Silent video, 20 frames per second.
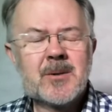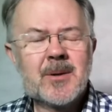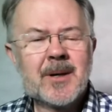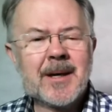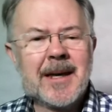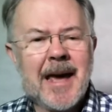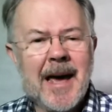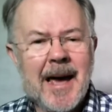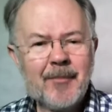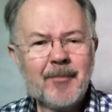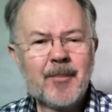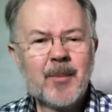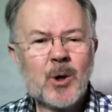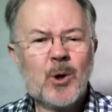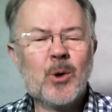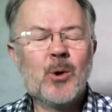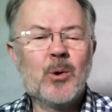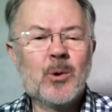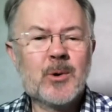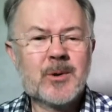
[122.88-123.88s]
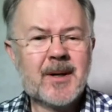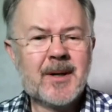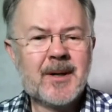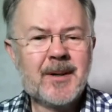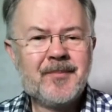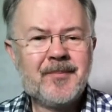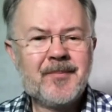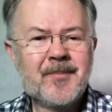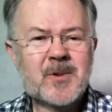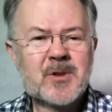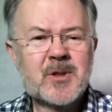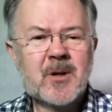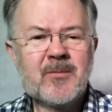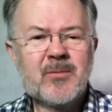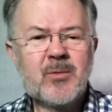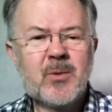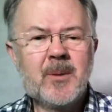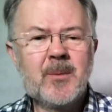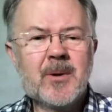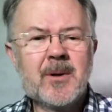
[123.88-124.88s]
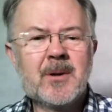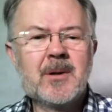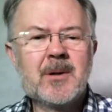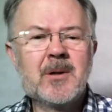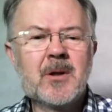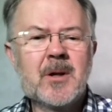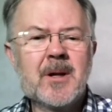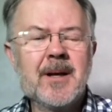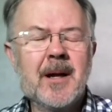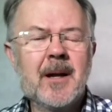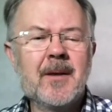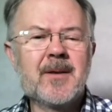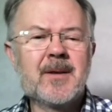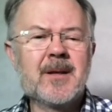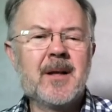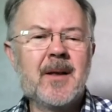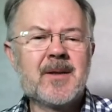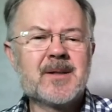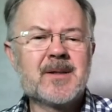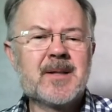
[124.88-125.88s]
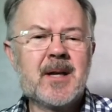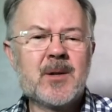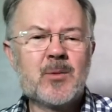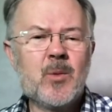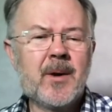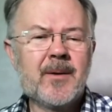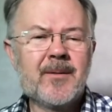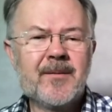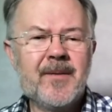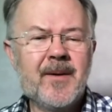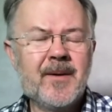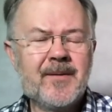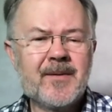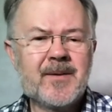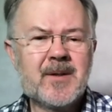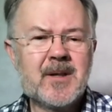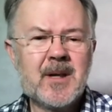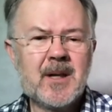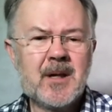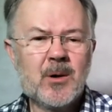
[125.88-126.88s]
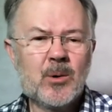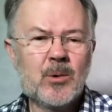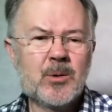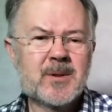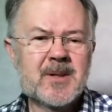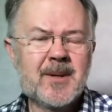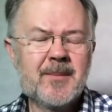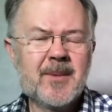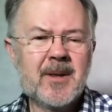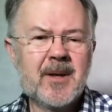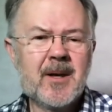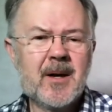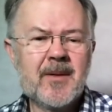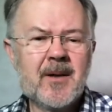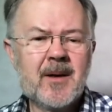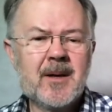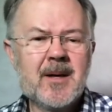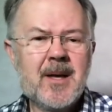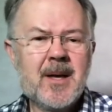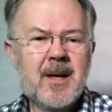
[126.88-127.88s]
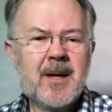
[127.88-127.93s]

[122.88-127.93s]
a camcorder. So if we were looking at like the Z150 or some of the other,